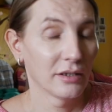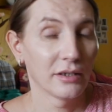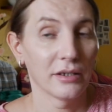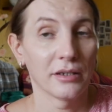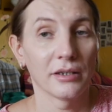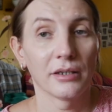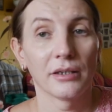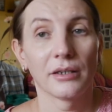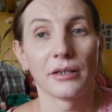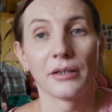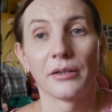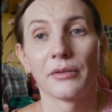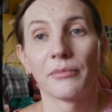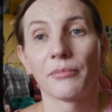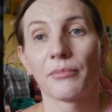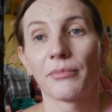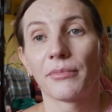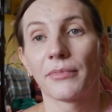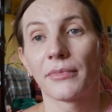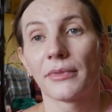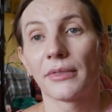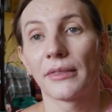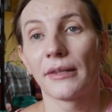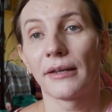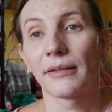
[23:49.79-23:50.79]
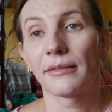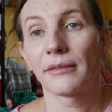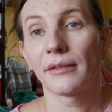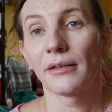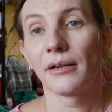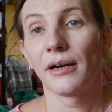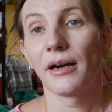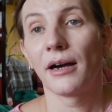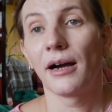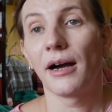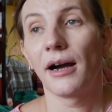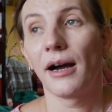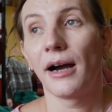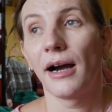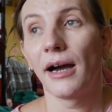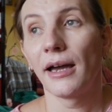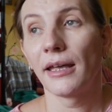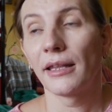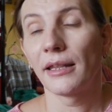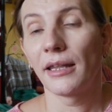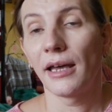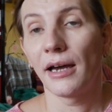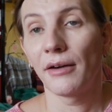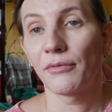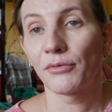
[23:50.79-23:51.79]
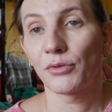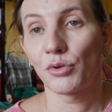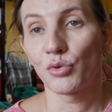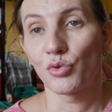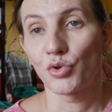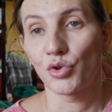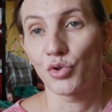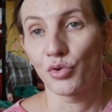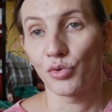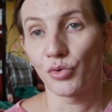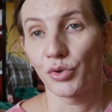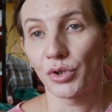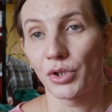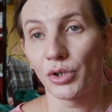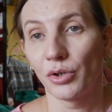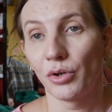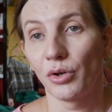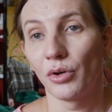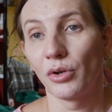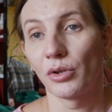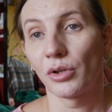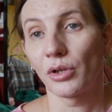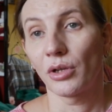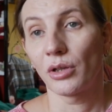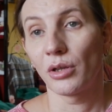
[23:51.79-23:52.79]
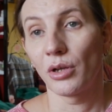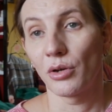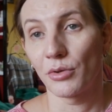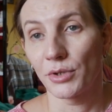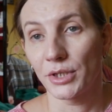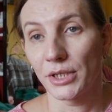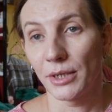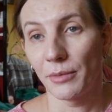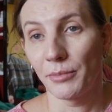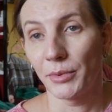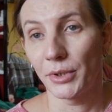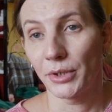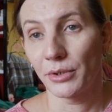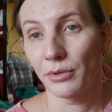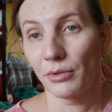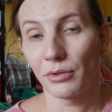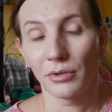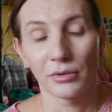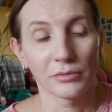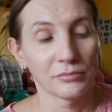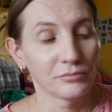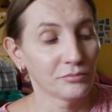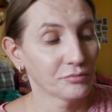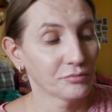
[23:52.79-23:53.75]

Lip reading: that I love to shoot on close aperture.